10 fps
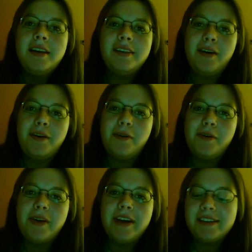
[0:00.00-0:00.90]

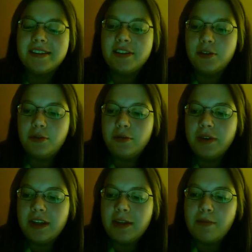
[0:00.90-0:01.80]
Hello, it's two
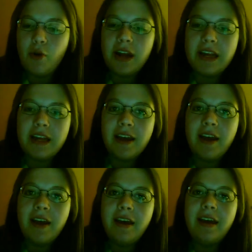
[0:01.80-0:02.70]
in the morning
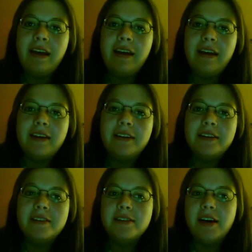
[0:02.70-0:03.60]

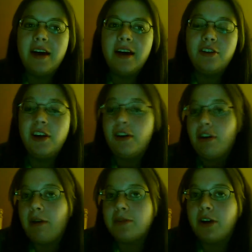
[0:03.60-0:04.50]
and I look like
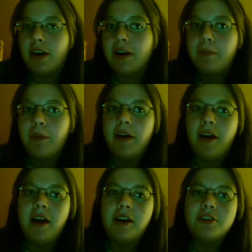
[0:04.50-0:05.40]
crap, sorry, but
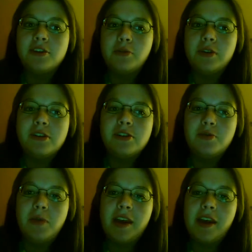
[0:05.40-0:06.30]
I just wanted to
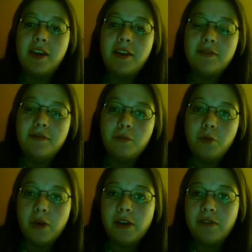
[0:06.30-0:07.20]
make a
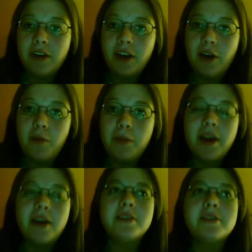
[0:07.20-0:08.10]
quick video
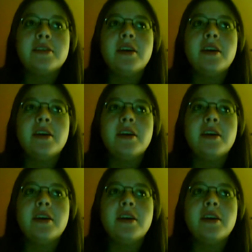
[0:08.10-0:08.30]
because